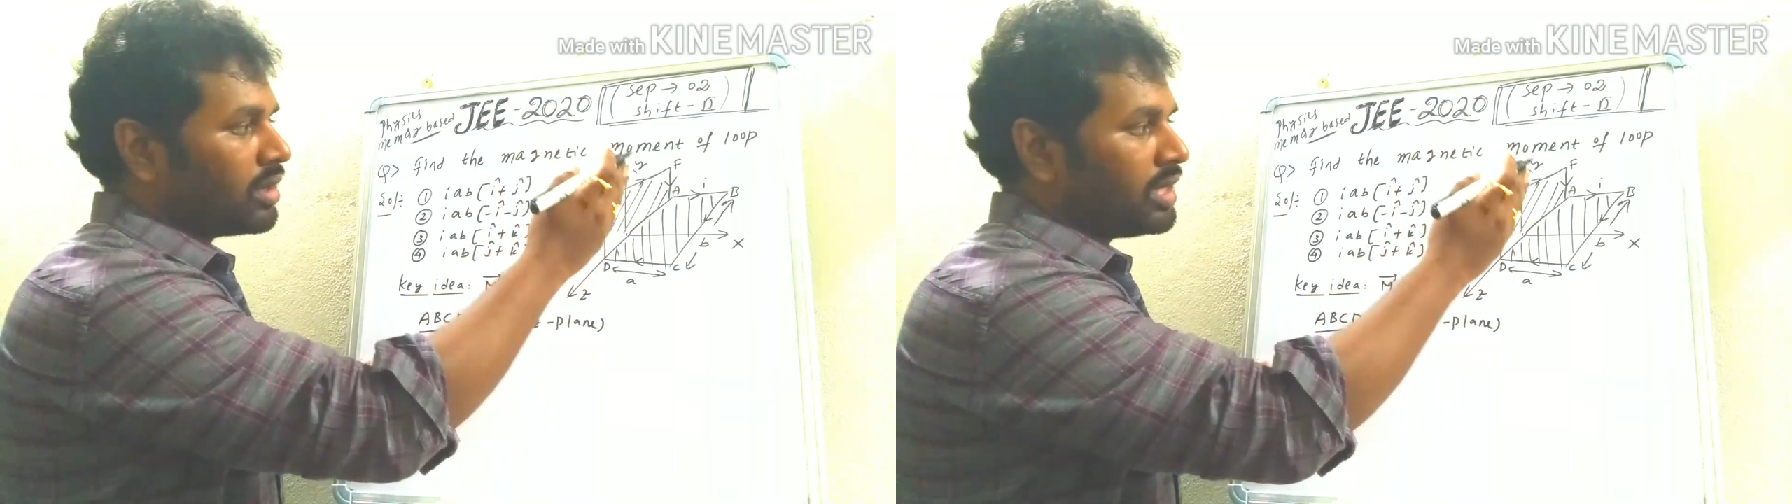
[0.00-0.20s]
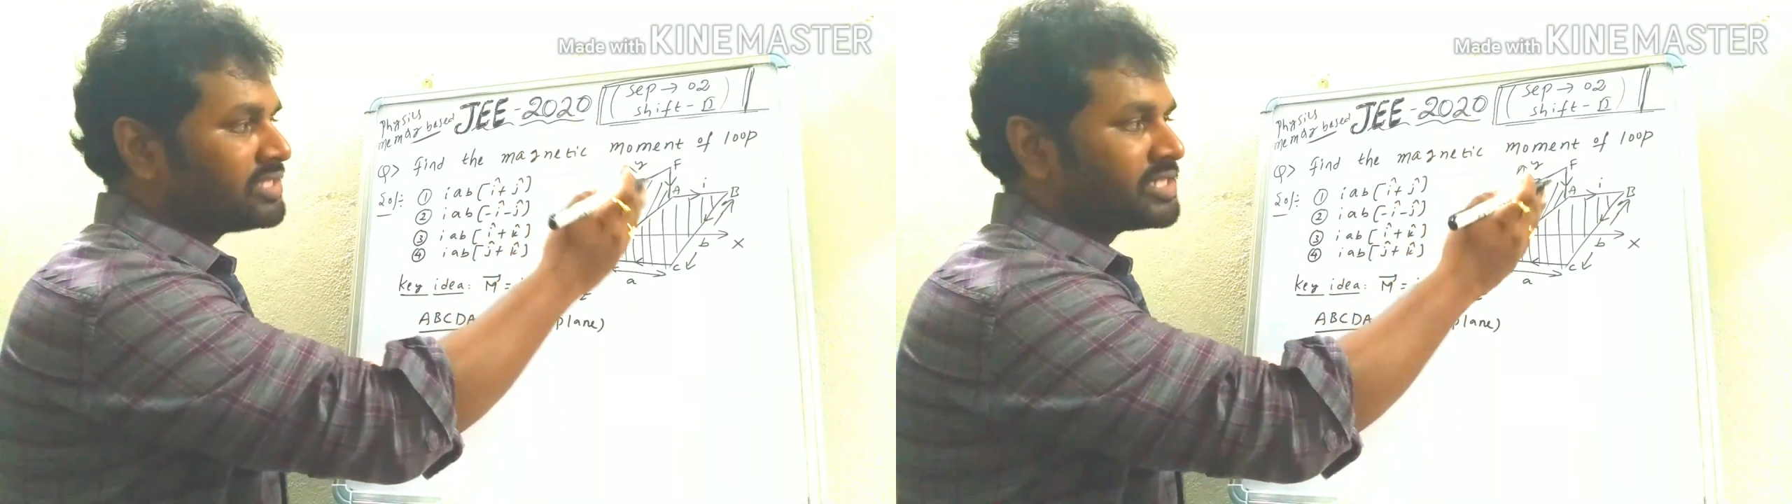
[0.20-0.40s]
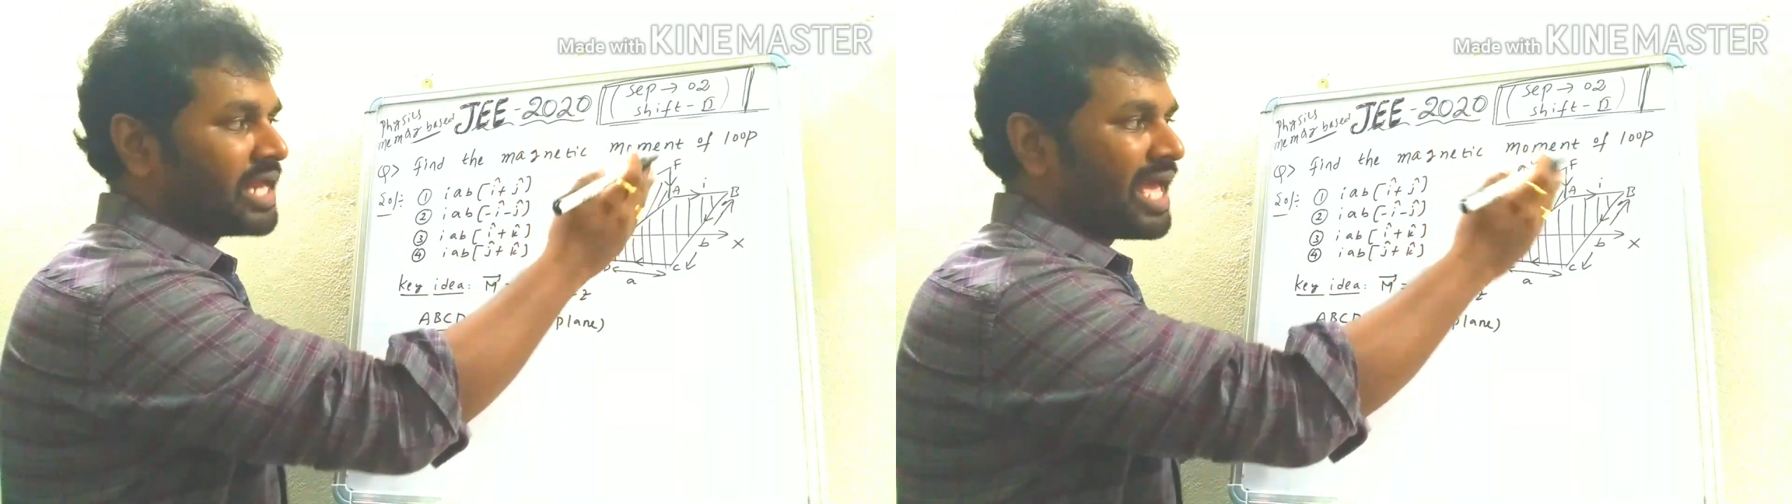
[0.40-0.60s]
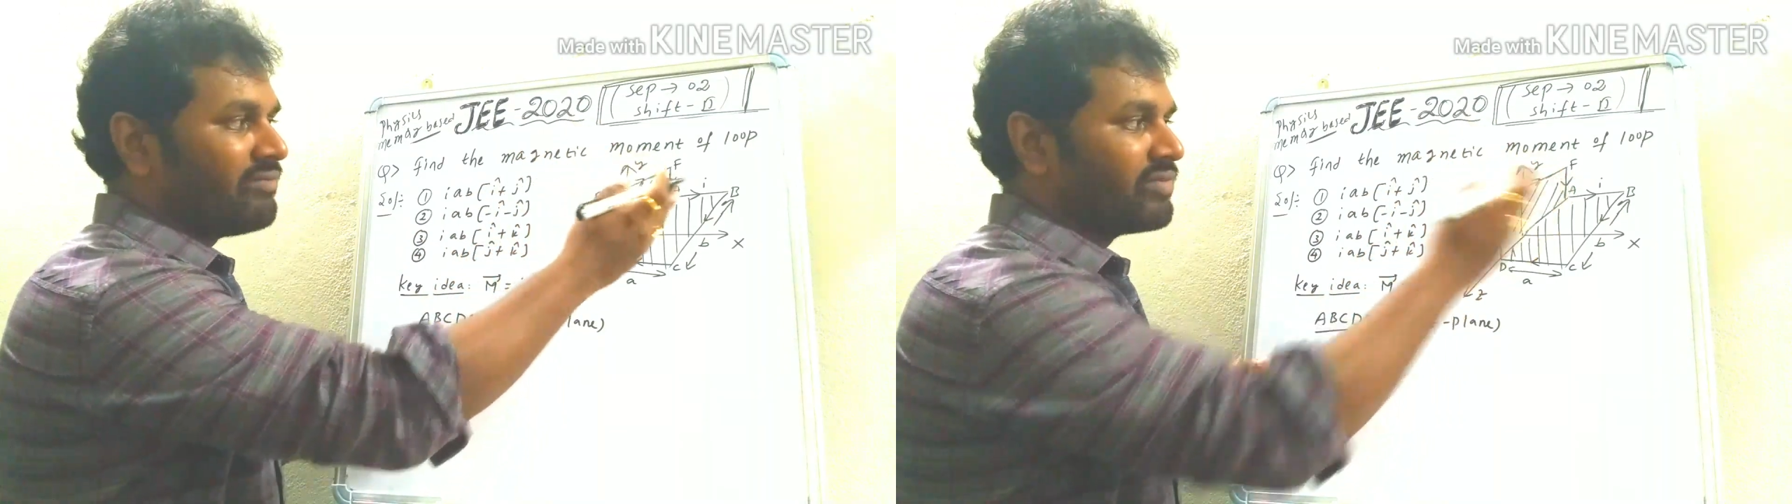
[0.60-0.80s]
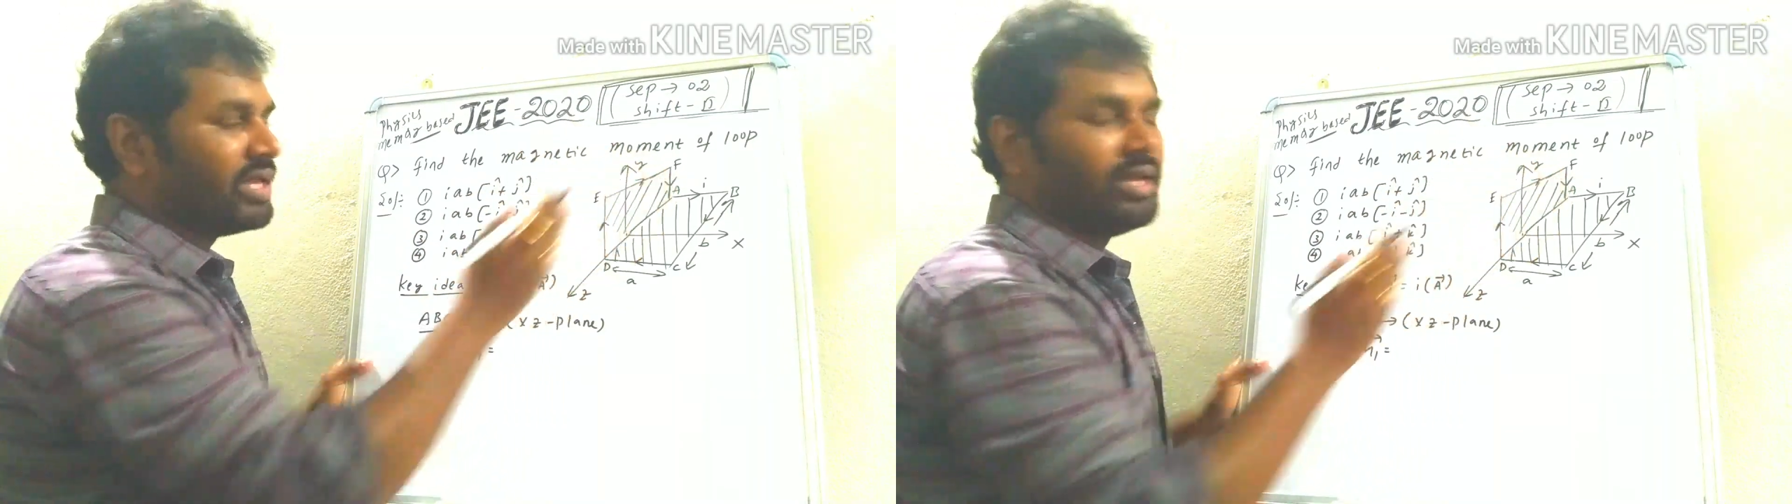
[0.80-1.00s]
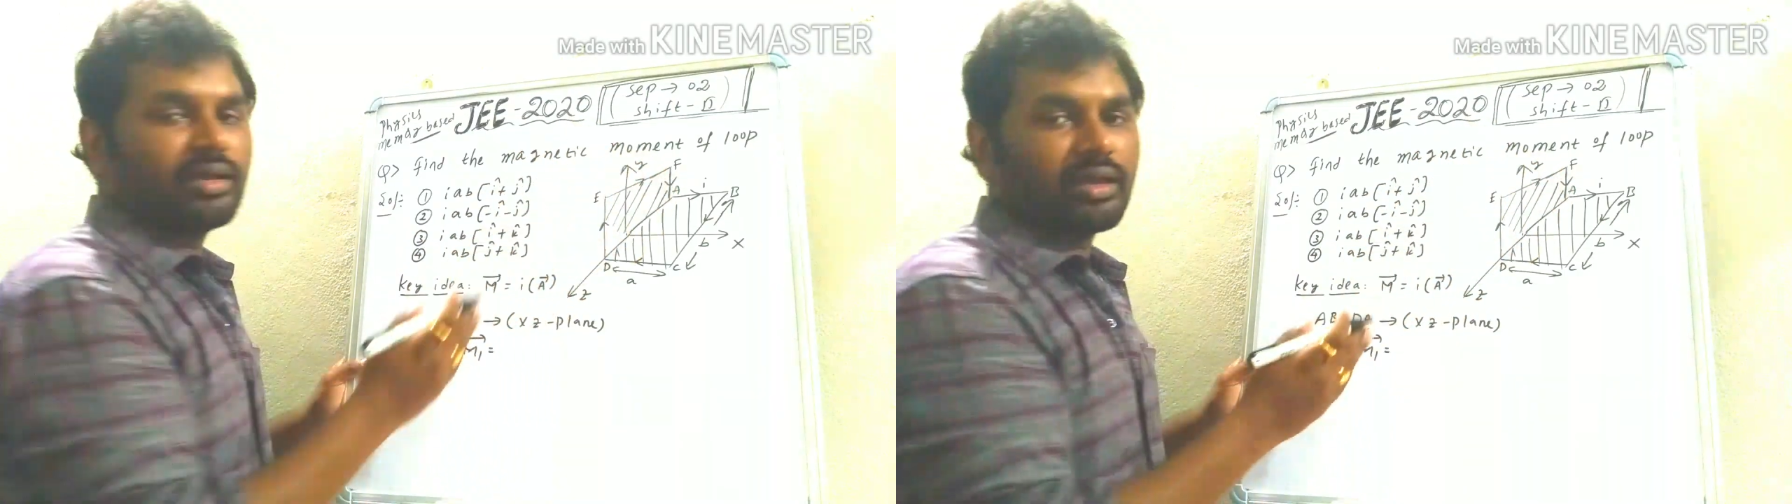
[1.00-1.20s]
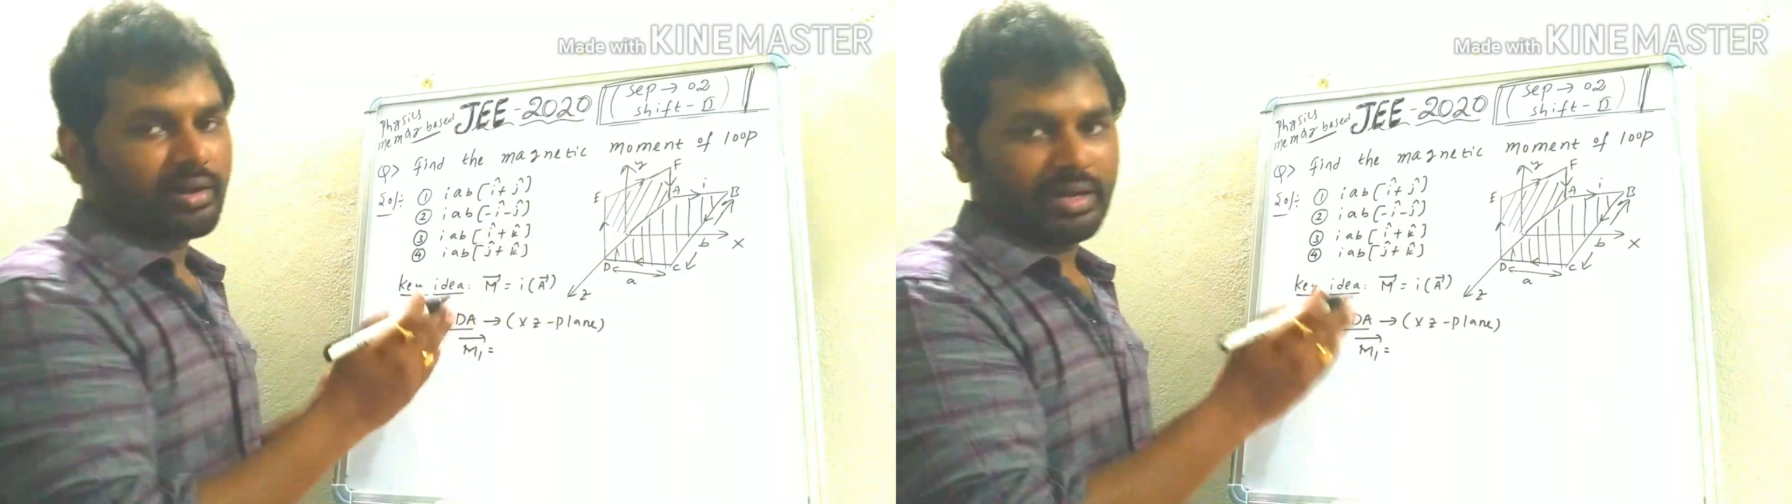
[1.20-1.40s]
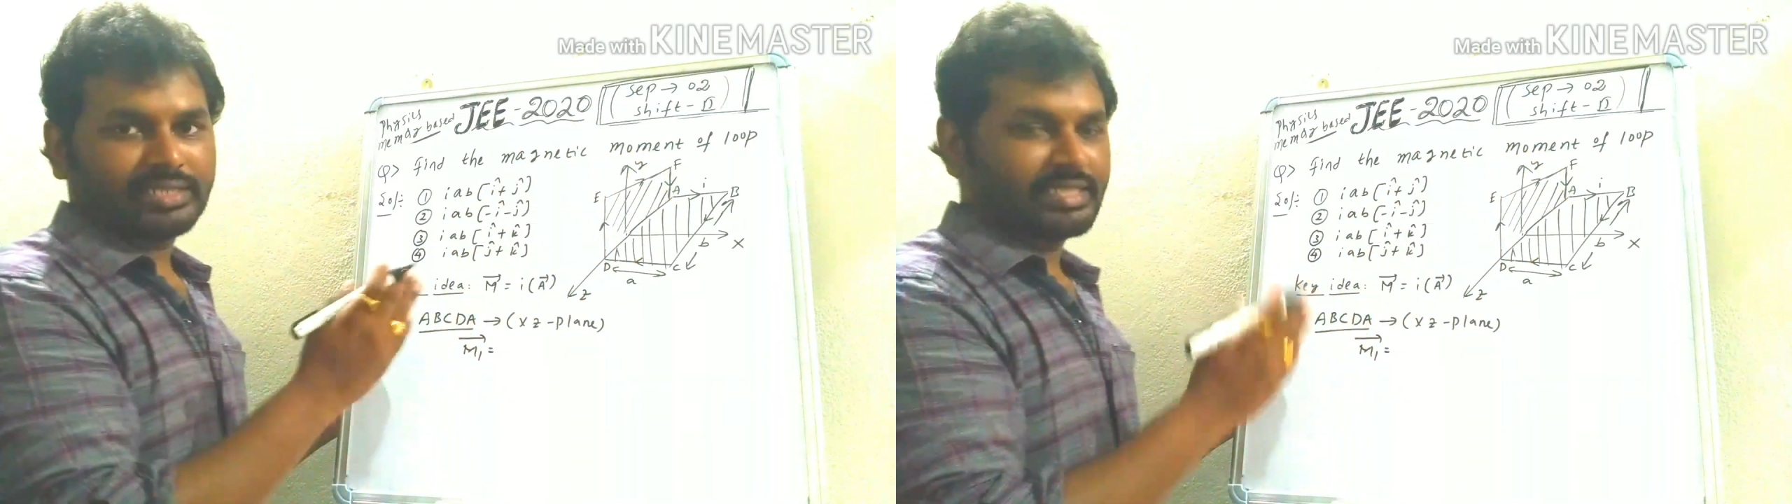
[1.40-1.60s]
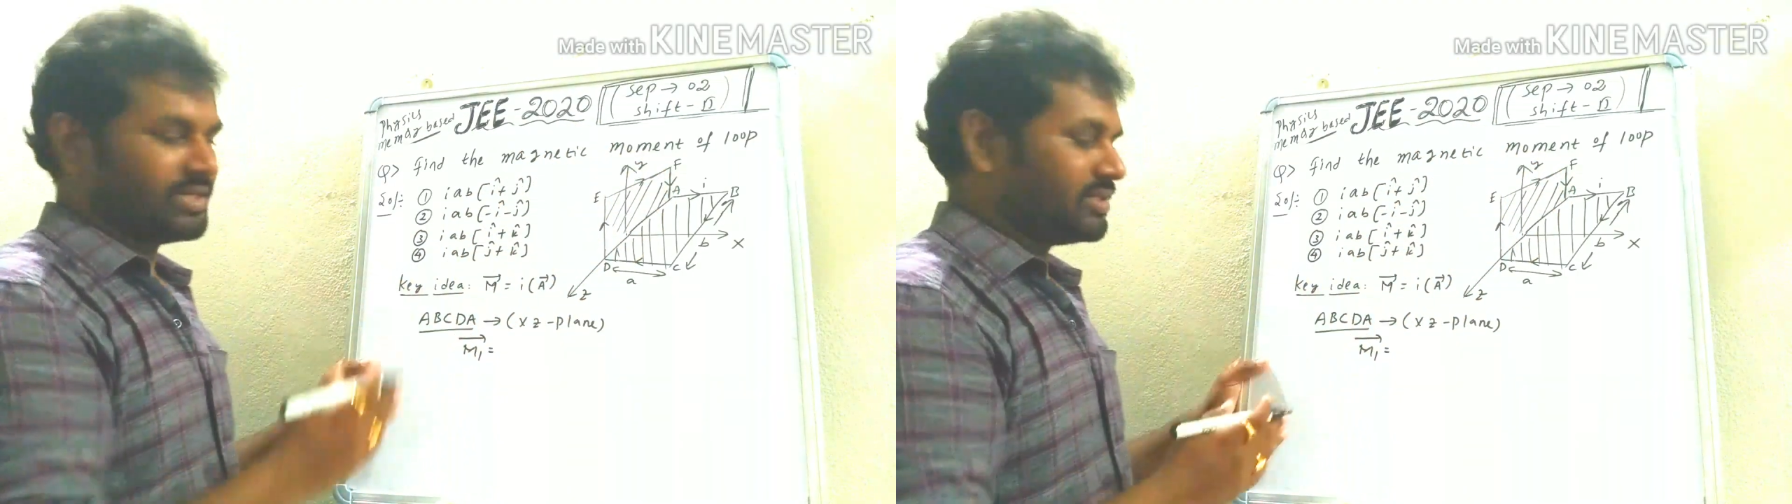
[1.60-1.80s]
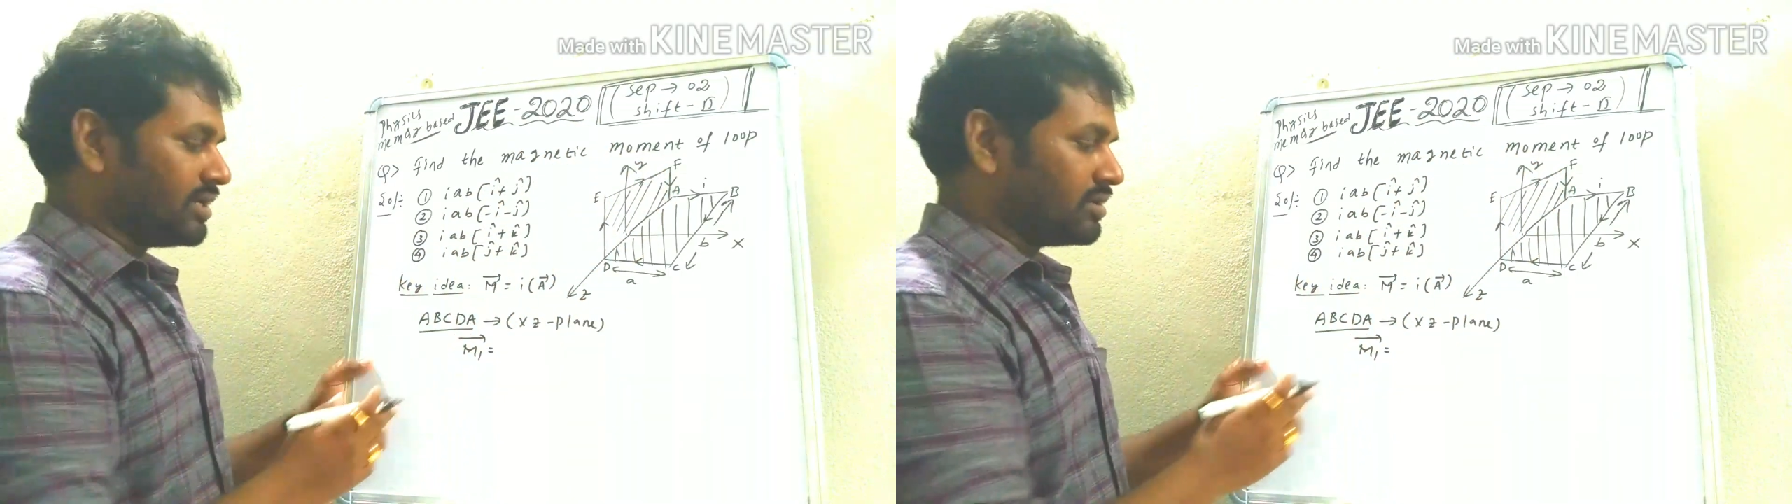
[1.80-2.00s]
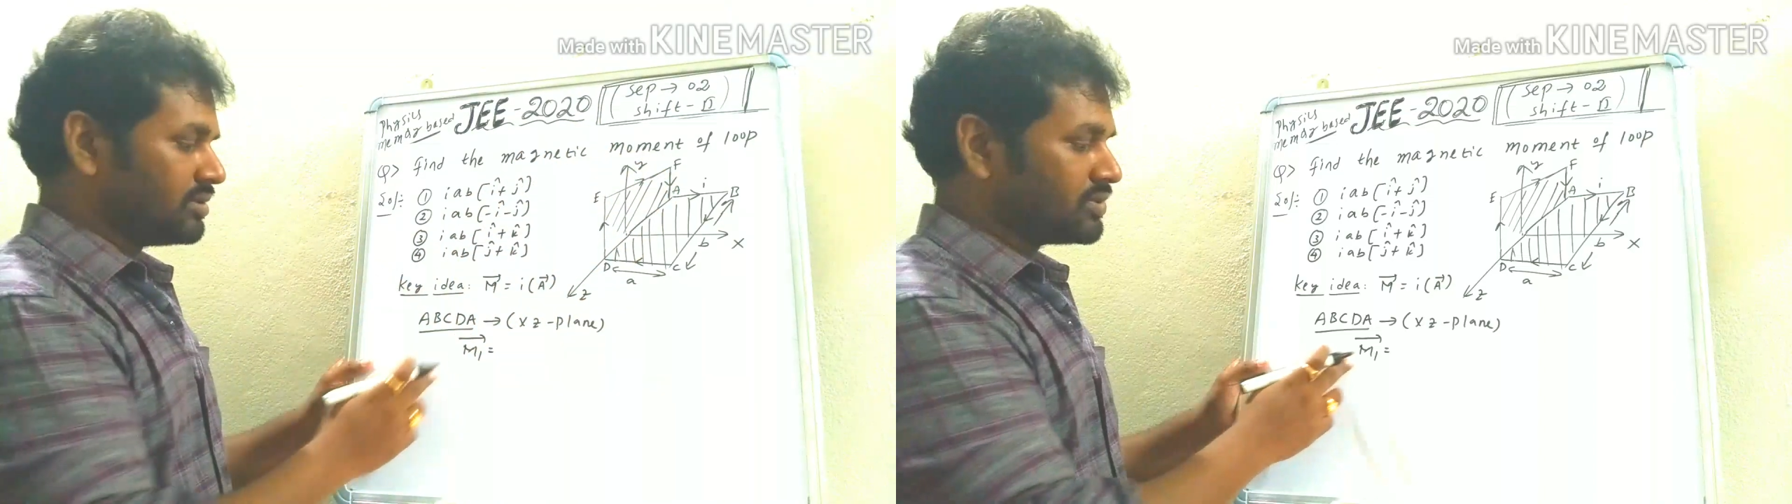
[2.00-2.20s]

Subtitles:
each and every conductor there.